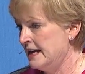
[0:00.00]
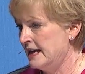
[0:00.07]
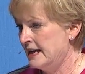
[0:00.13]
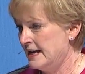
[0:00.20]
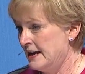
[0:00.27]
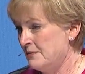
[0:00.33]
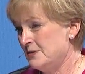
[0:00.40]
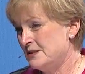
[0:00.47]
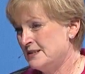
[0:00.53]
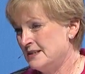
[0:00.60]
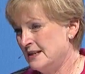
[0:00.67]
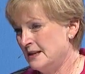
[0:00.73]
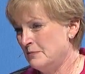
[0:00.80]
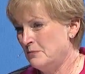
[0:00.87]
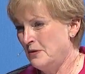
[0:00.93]
And I was
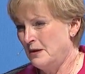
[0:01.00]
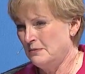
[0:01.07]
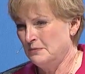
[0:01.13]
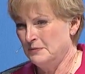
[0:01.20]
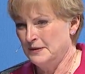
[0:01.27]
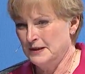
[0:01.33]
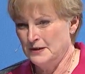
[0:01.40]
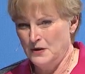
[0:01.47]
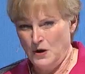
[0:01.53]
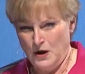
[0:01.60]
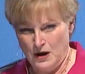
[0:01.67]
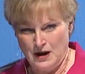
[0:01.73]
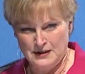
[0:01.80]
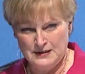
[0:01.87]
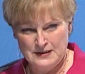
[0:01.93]
seeing him probably in
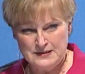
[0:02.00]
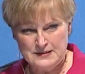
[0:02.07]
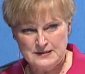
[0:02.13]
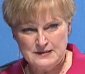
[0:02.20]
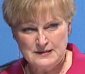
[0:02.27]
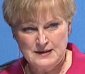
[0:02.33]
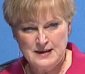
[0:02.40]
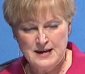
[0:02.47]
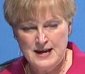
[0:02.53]
August.